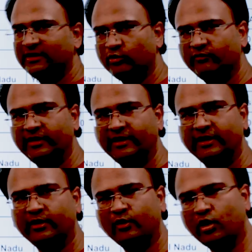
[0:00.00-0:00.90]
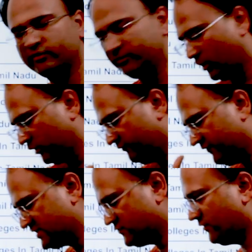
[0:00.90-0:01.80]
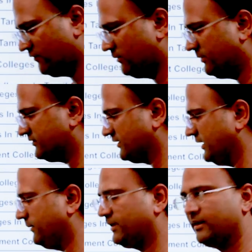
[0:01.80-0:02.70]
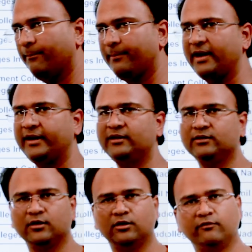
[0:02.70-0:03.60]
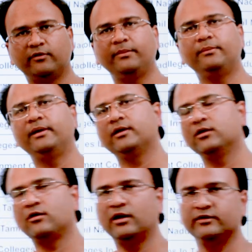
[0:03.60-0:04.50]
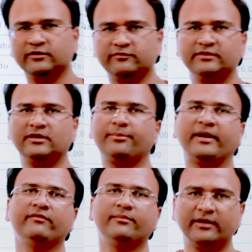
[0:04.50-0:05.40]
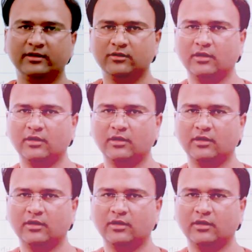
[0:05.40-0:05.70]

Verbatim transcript: are over here on, on which we will basically be comparing the government medical colleges with the private medical